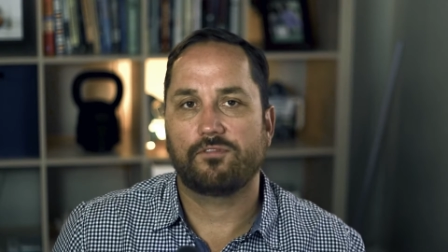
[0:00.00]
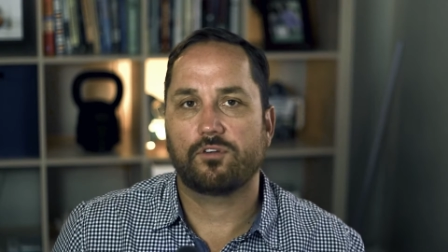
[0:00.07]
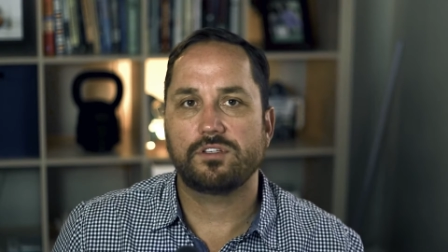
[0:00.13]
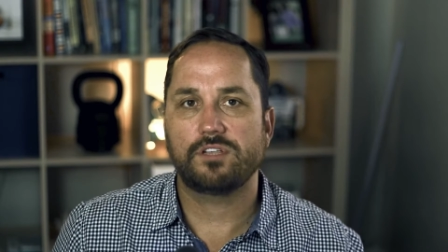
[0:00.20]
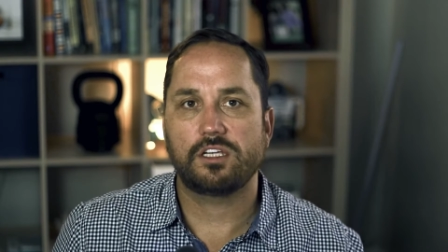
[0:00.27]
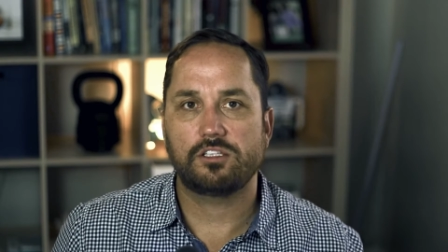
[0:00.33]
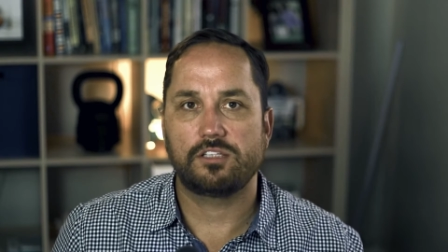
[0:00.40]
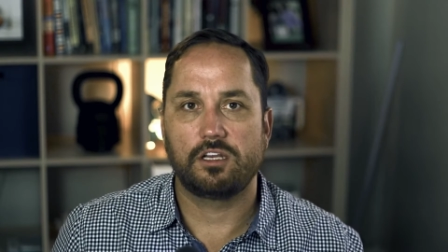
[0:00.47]

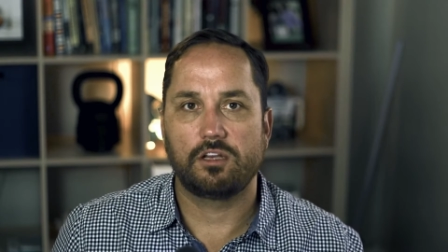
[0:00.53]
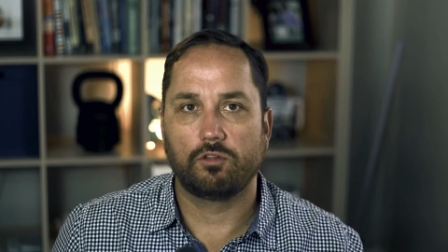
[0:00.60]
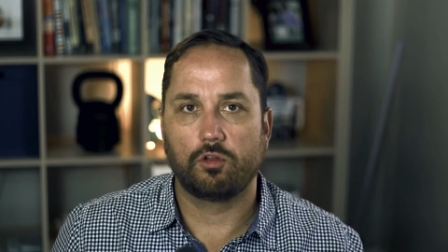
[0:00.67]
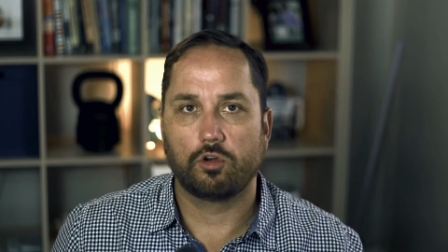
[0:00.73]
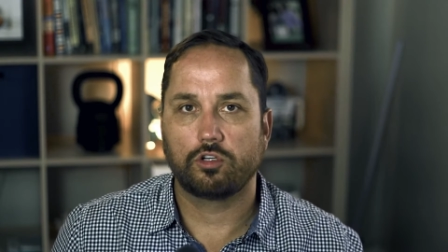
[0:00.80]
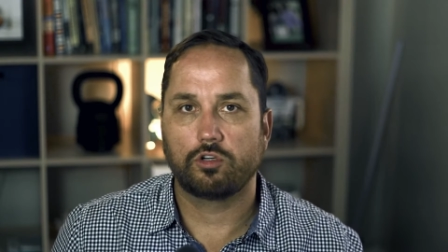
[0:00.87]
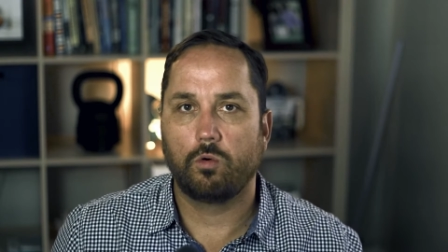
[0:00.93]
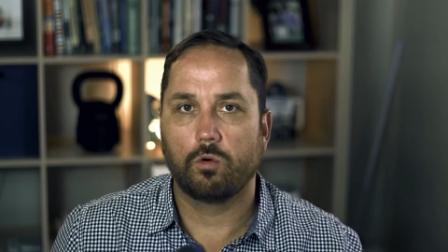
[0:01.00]
first I just need to
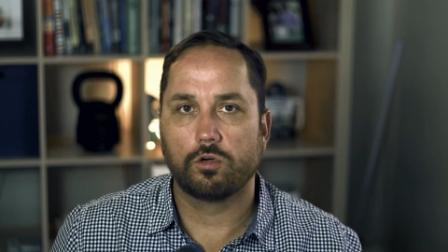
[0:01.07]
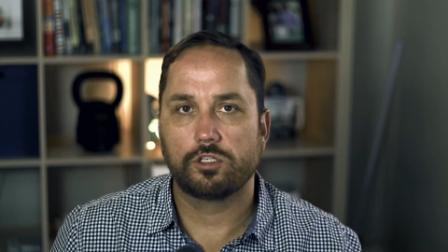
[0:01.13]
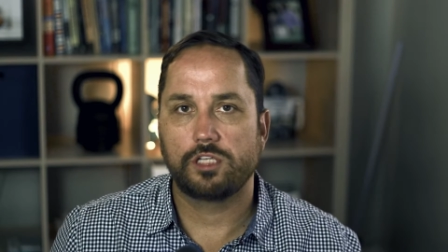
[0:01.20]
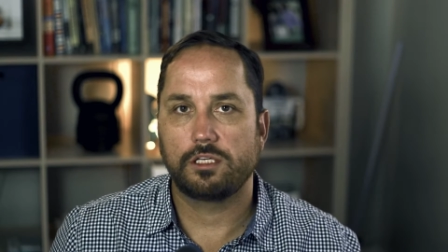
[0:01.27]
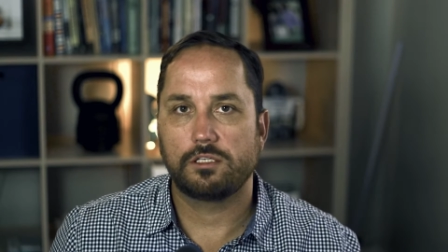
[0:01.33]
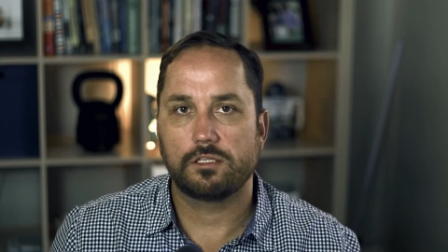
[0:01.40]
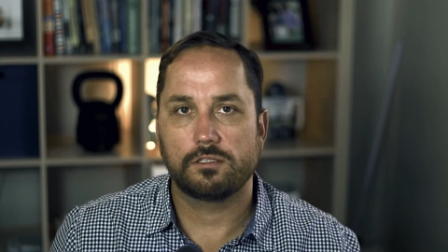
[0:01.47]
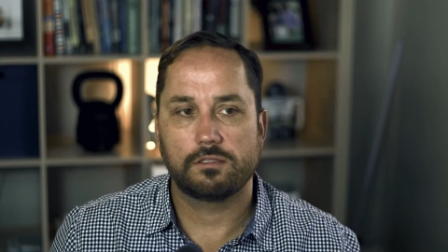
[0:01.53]
learn chord
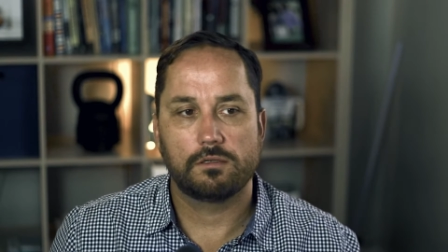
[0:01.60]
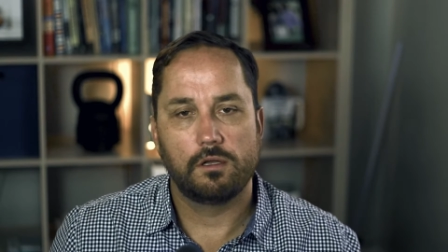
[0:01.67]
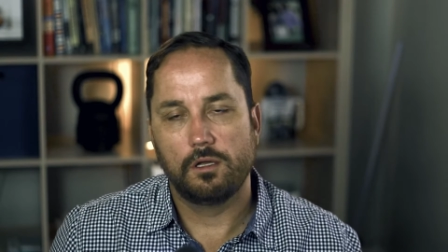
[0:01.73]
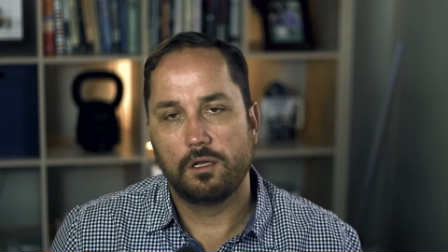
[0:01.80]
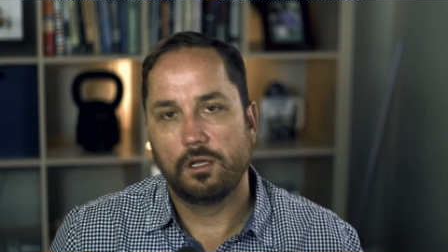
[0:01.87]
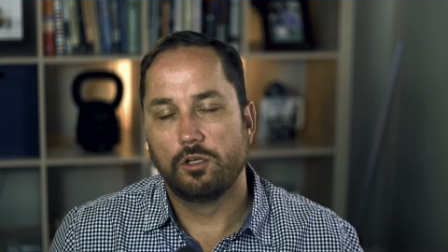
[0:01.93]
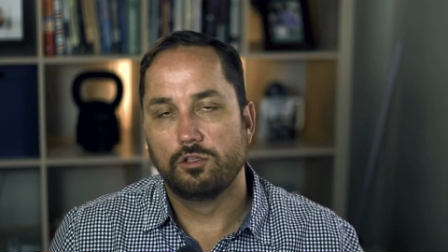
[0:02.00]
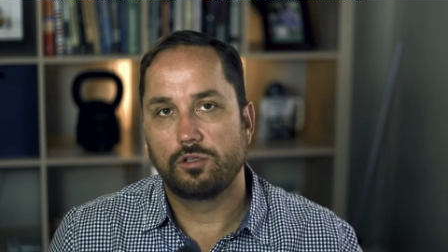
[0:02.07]
changes.
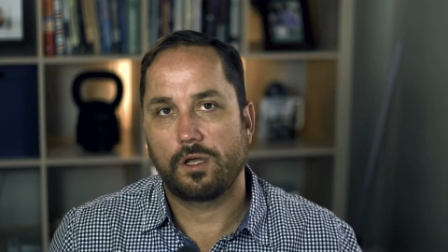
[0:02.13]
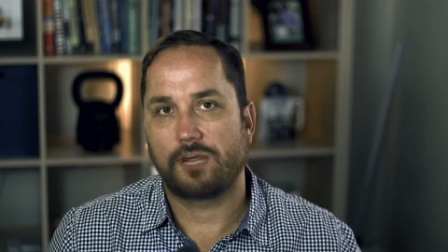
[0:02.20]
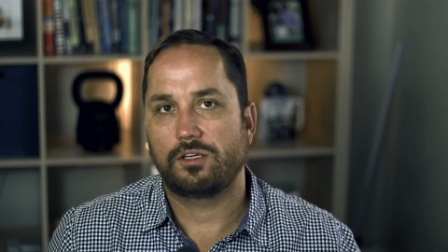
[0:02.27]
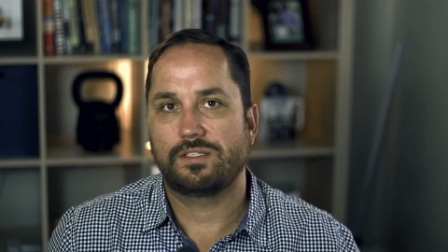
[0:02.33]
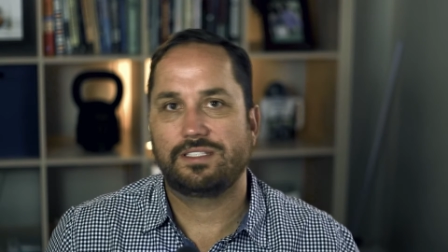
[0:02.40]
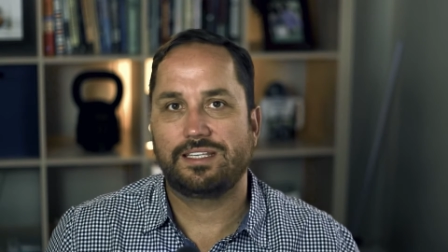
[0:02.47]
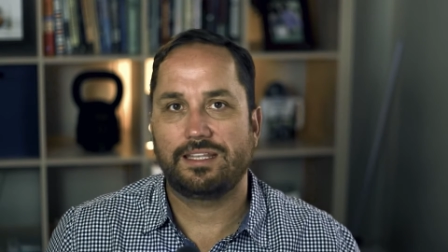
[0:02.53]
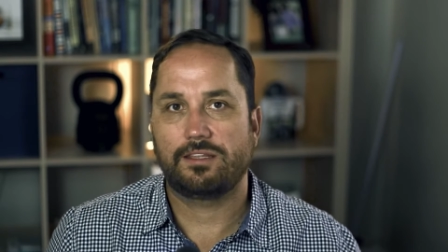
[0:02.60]
So I
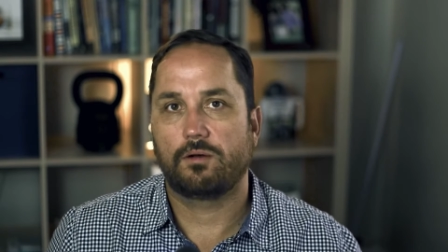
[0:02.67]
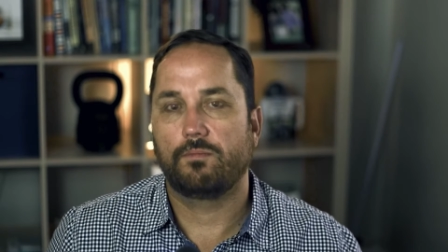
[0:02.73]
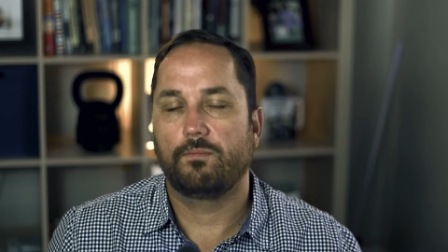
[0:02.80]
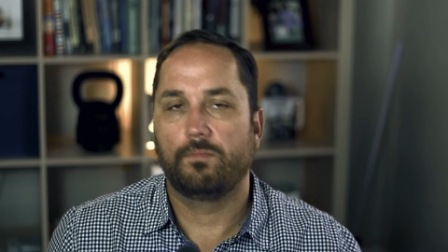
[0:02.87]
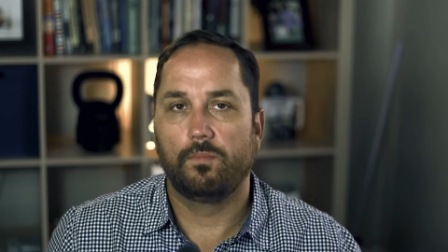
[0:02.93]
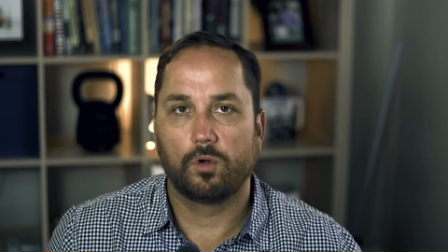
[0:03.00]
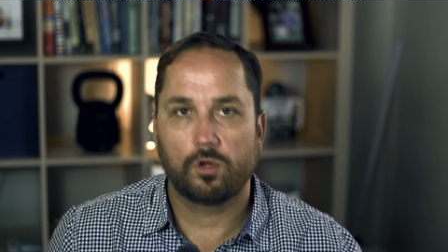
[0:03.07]
just sit there and